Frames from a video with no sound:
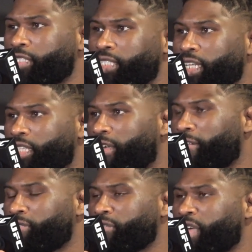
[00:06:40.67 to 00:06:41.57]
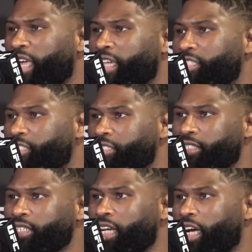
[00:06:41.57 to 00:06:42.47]
He's got the
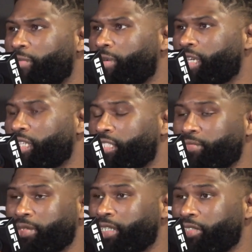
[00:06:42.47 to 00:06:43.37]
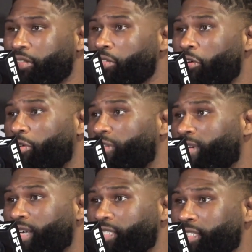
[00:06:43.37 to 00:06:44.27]
fancier combinations. But
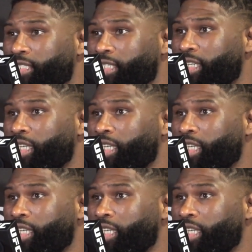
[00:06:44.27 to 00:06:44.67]
Tuivasa,